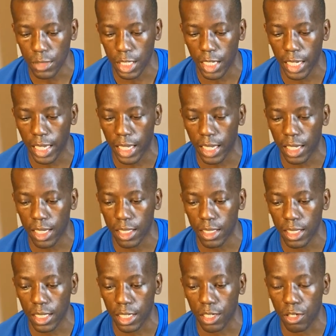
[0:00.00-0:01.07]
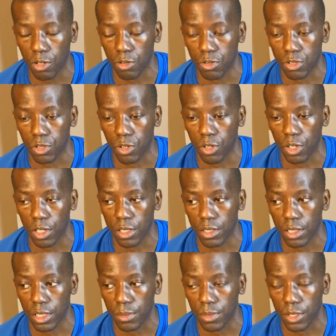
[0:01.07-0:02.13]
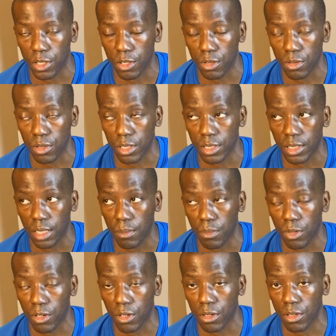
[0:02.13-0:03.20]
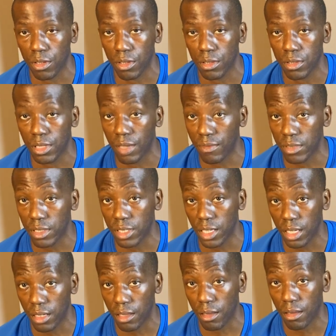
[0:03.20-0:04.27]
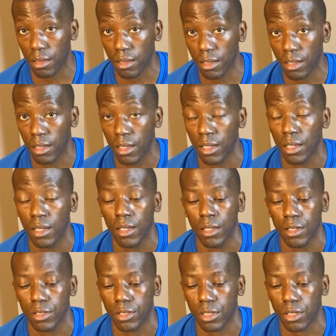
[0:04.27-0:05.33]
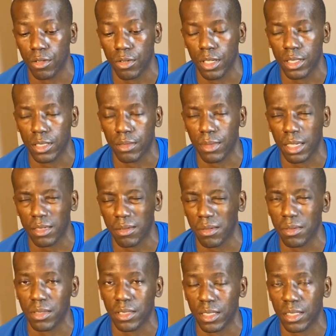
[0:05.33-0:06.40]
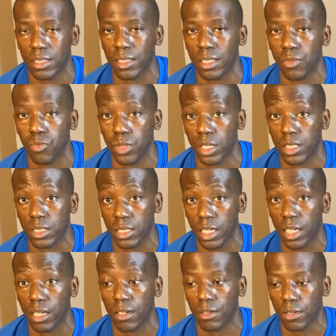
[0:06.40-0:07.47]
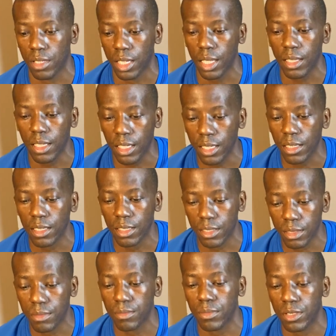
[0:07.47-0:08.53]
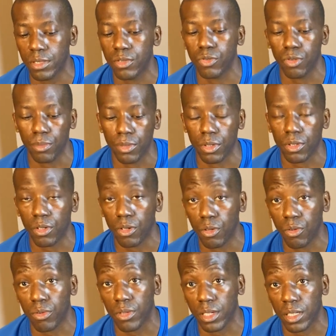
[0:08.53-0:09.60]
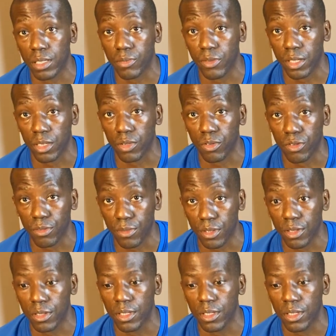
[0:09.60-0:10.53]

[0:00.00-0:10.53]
and it goes on until December 17th. So that's about maybe 16 weeks there, and I think it's doable. The whole thing is pretty doable.